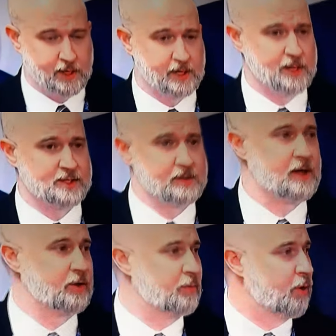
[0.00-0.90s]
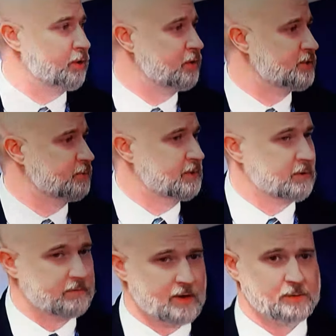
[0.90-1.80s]
recognizing a lot of the partners that we
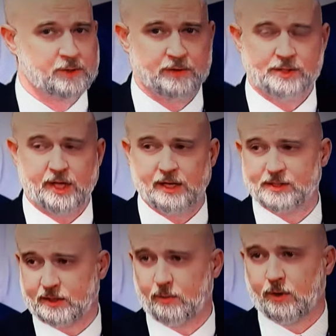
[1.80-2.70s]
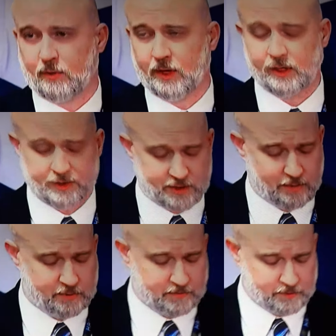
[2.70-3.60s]
were involved with in this case. I did want to recognize a
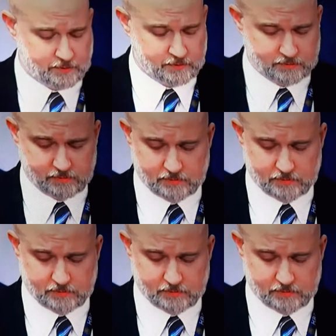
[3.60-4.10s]
couple of other